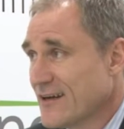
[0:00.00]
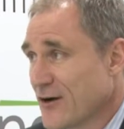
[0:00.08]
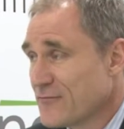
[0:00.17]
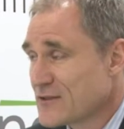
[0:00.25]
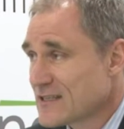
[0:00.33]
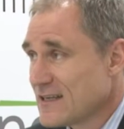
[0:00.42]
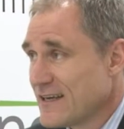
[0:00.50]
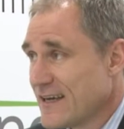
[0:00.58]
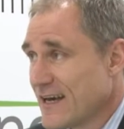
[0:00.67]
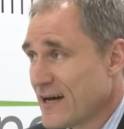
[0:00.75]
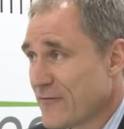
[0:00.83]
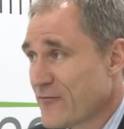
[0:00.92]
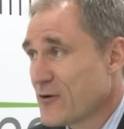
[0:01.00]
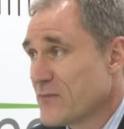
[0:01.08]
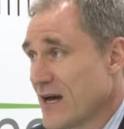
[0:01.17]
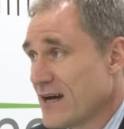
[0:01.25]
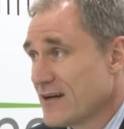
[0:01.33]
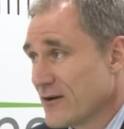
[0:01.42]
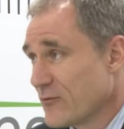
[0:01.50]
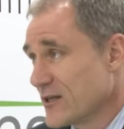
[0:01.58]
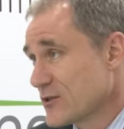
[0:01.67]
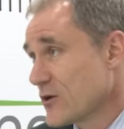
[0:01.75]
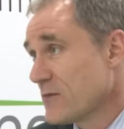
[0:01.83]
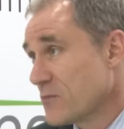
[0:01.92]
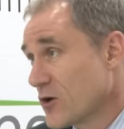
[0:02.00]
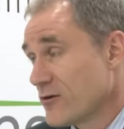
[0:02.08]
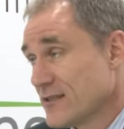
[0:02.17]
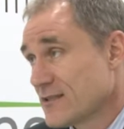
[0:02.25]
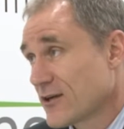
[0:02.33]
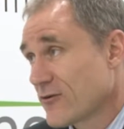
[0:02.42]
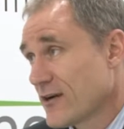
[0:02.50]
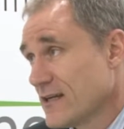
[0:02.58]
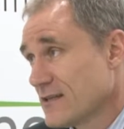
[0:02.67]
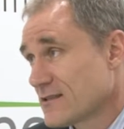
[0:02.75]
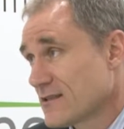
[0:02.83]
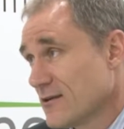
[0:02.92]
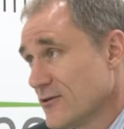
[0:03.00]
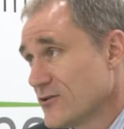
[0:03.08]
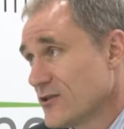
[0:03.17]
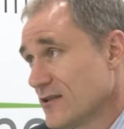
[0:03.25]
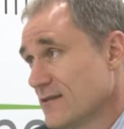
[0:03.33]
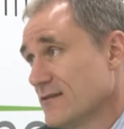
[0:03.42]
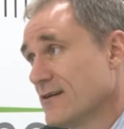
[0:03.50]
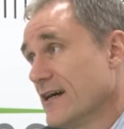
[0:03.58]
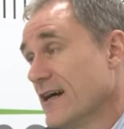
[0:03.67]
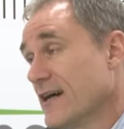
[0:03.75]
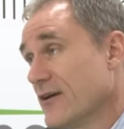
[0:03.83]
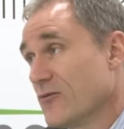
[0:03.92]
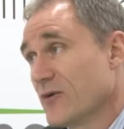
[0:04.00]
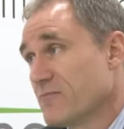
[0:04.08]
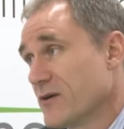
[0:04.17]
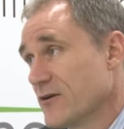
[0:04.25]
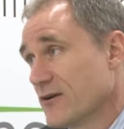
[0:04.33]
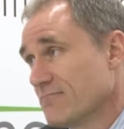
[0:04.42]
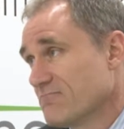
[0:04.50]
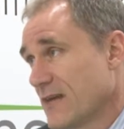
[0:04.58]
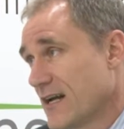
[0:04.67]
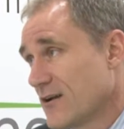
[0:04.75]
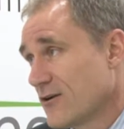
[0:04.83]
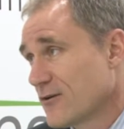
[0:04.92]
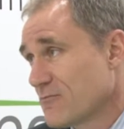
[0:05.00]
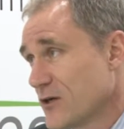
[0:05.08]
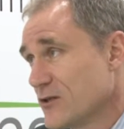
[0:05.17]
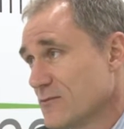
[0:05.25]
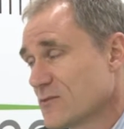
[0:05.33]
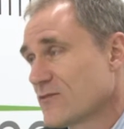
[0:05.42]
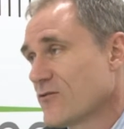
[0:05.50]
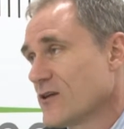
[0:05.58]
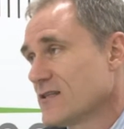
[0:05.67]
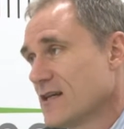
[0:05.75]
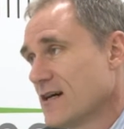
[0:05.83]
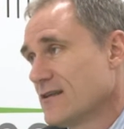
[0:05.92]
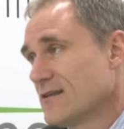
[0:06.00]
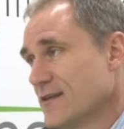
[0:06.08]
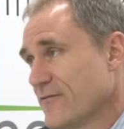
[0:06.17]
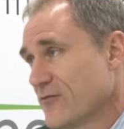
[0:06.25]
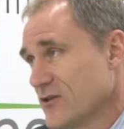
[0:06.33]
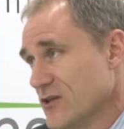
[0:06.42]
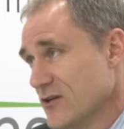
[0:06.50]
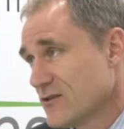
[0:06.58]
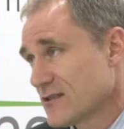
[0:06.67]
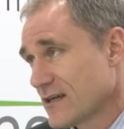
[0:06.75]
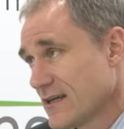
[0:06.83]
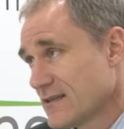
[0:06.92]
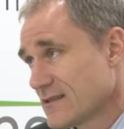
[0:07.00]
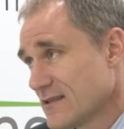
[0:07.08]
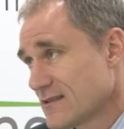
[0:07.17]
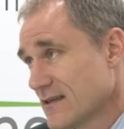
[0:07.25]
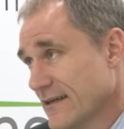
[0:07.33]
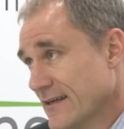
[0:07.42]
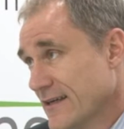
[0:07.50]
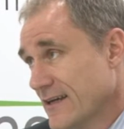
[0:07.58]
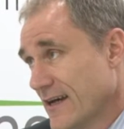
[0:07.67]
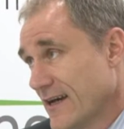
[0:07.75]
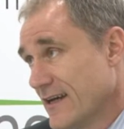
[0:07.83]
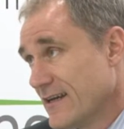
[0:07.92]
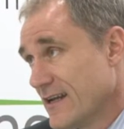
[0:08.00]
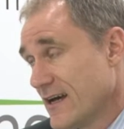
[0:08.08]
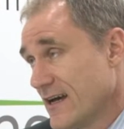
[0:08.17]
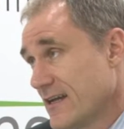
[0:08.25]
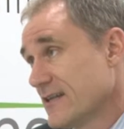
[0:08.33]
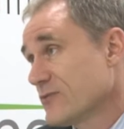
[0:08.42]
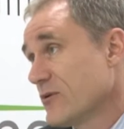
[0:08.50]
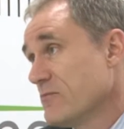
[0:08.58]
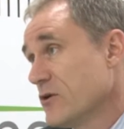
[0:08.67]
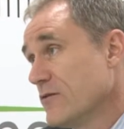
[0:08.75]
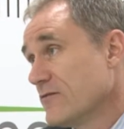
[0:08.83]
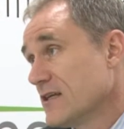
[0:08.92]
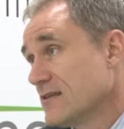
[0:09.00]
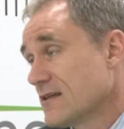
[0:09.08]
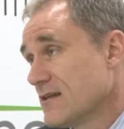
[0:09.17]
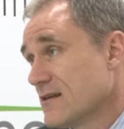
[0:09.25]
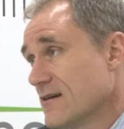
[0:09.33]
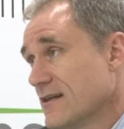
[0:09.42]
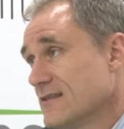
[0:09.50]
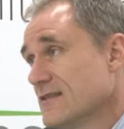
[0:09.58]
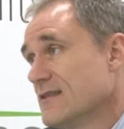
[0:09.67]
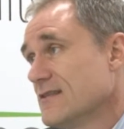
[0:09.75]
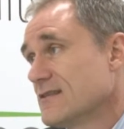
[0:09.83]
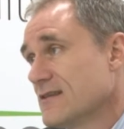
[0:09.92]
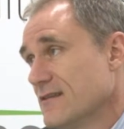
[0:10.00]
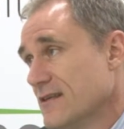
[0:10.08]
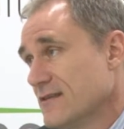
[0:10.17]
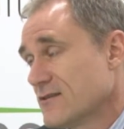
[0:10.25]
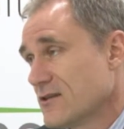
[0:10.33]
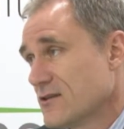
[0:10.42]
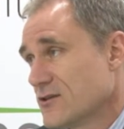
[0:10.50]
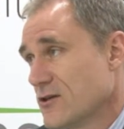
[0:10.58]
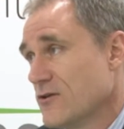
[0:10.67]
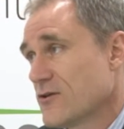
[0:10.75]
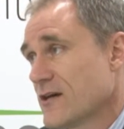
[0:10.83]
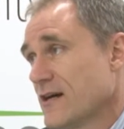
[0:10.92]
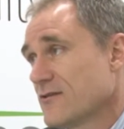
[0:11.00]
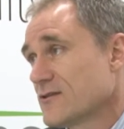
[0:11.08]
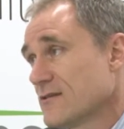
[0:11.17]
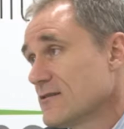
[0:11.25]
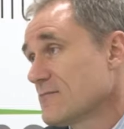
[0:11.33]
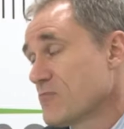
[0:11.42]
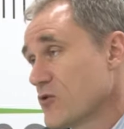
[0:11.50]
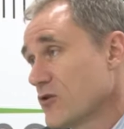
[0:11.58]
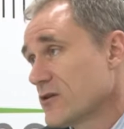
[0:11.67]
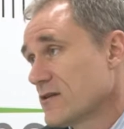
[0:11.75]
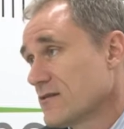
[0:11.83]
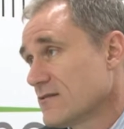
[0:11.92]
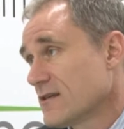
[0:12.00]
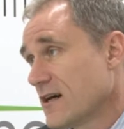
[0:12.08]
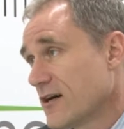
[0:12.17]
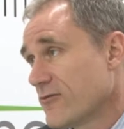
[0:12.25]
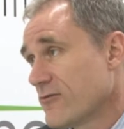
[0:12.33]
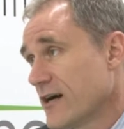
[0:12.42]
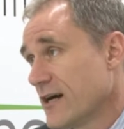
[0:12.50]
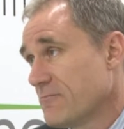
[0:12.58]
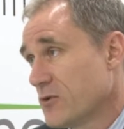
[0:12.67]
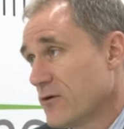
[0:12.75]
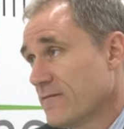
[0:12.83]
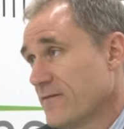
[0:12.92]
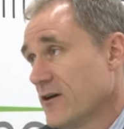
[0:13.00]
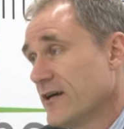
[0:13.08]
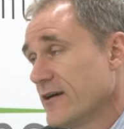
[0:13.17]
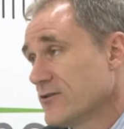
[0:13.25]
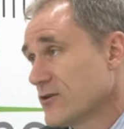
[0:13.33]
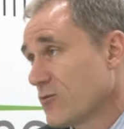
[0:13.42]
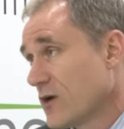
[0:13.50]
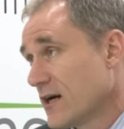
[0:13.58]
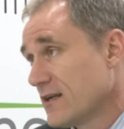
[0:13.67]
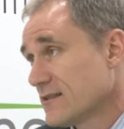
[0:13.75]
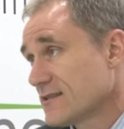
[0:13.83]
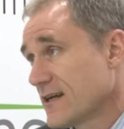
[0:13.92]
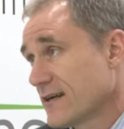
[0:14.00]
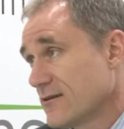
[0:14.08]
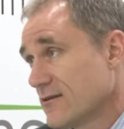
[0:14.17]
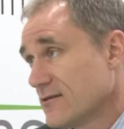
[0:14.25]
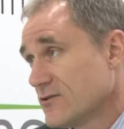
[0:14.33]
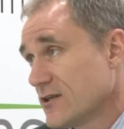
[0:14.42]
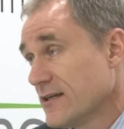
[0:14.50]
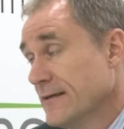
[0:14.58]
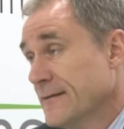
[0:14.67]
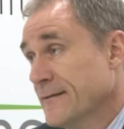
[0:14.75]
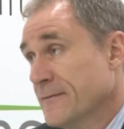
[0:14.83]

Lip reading: Obviously from that it went to a more integrated solution. We built analog modems for a ton of different use cases and as we moved into the 90s and into the 2000s, broadened our portfolio to wireless technology.